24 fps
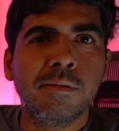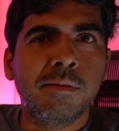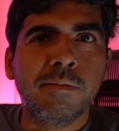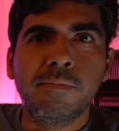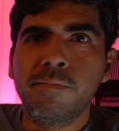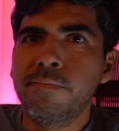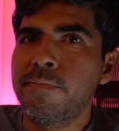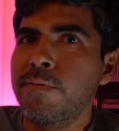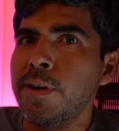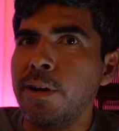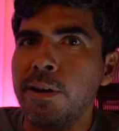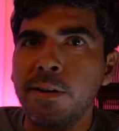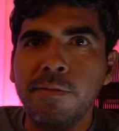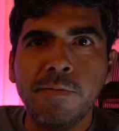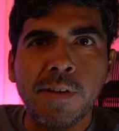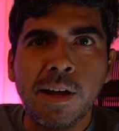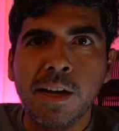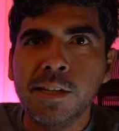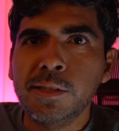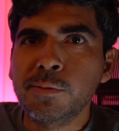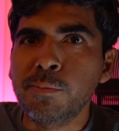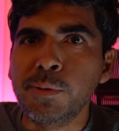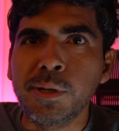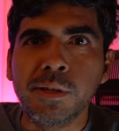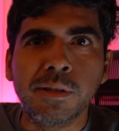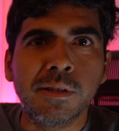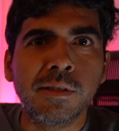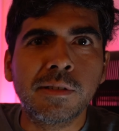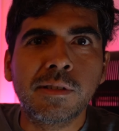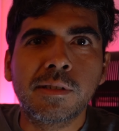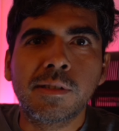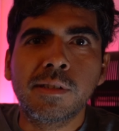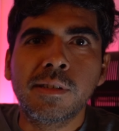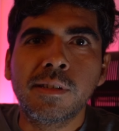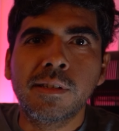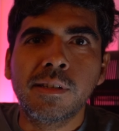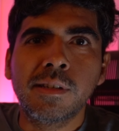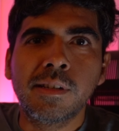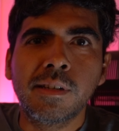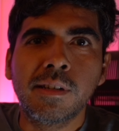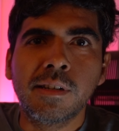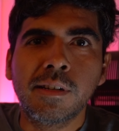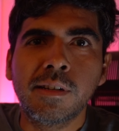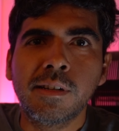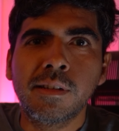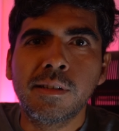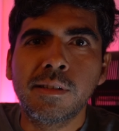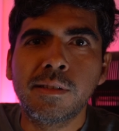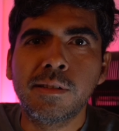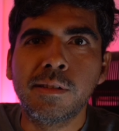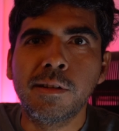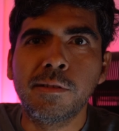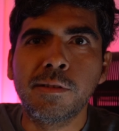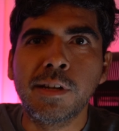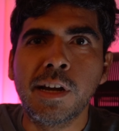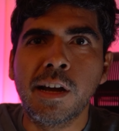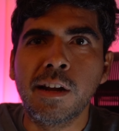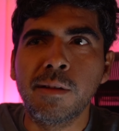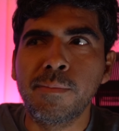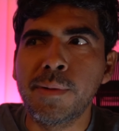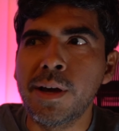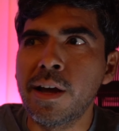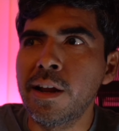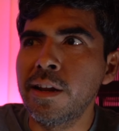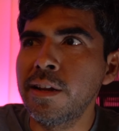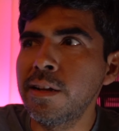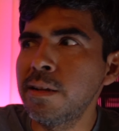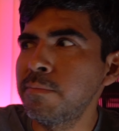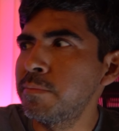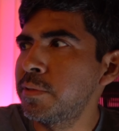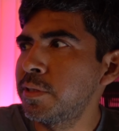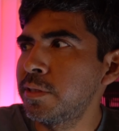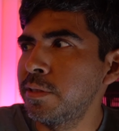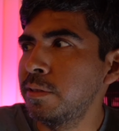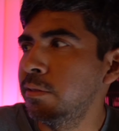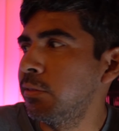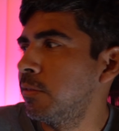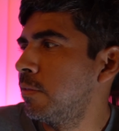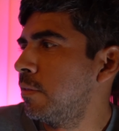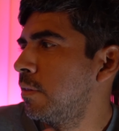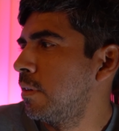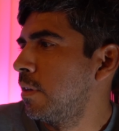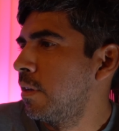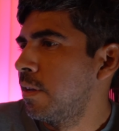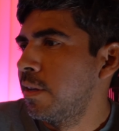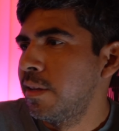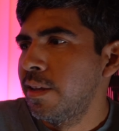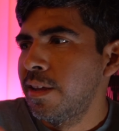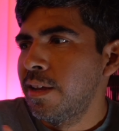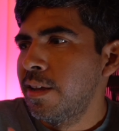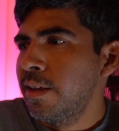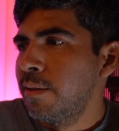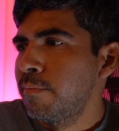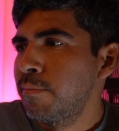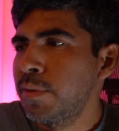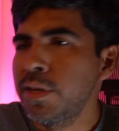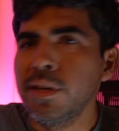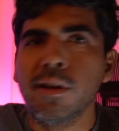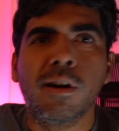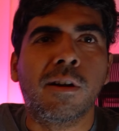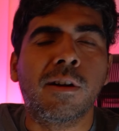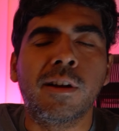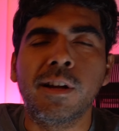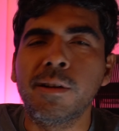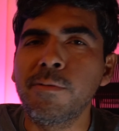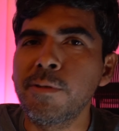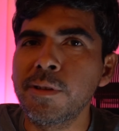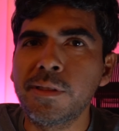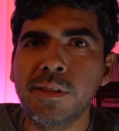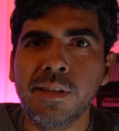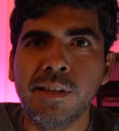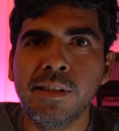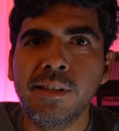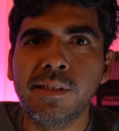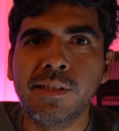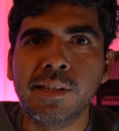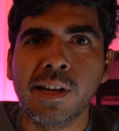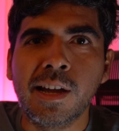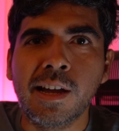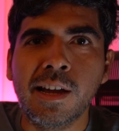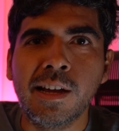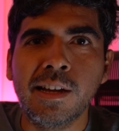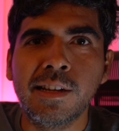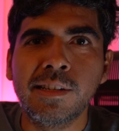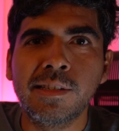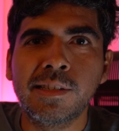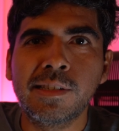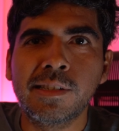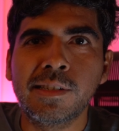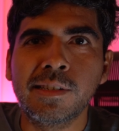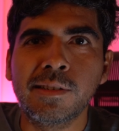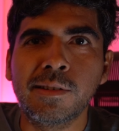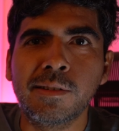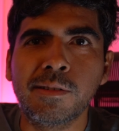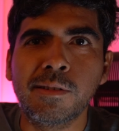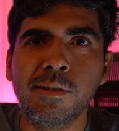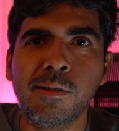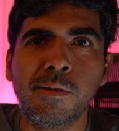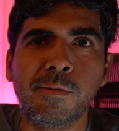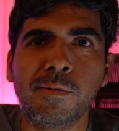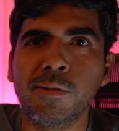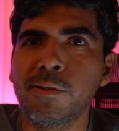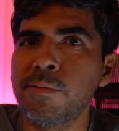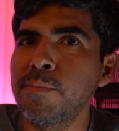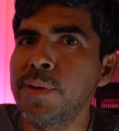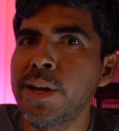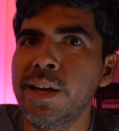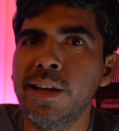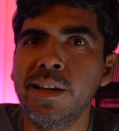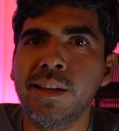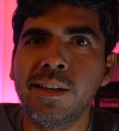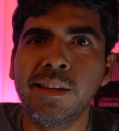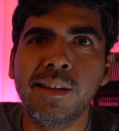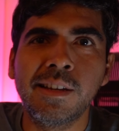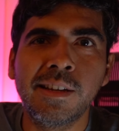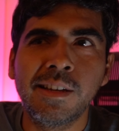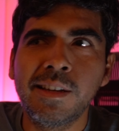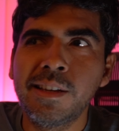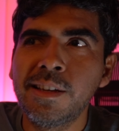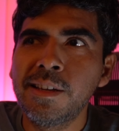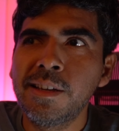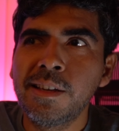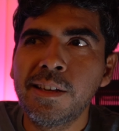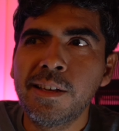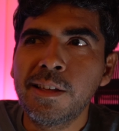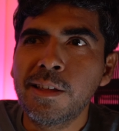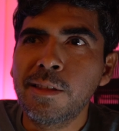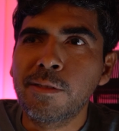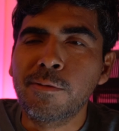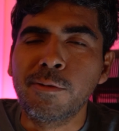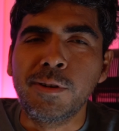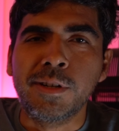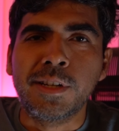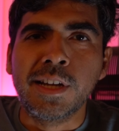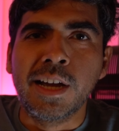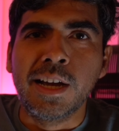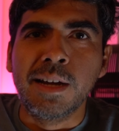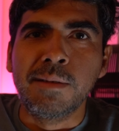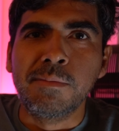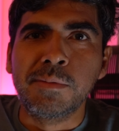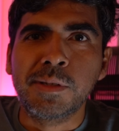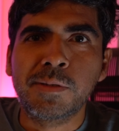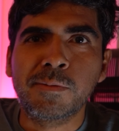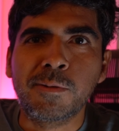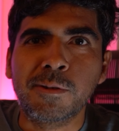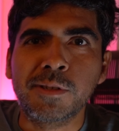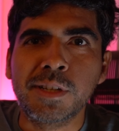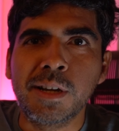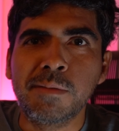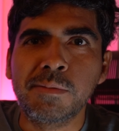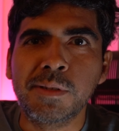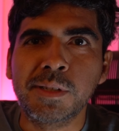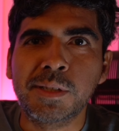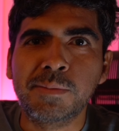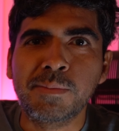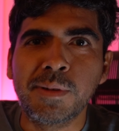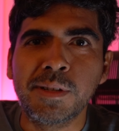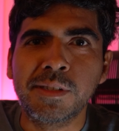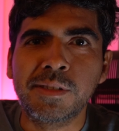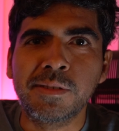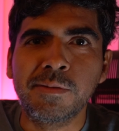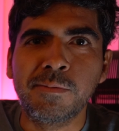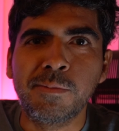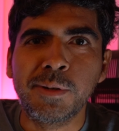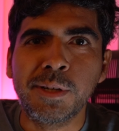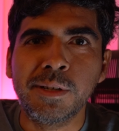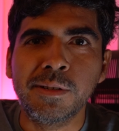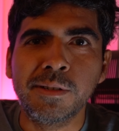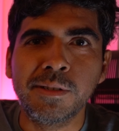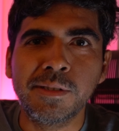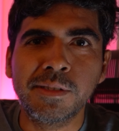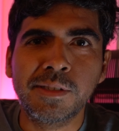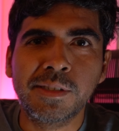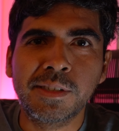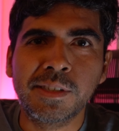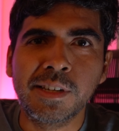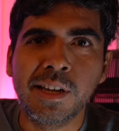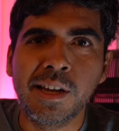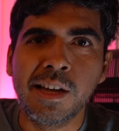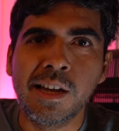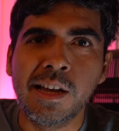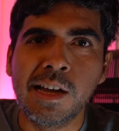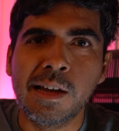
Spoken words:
Very fast wheels, no doubt about it. I'm still PRing with these guys over my 4 times expensive wheels.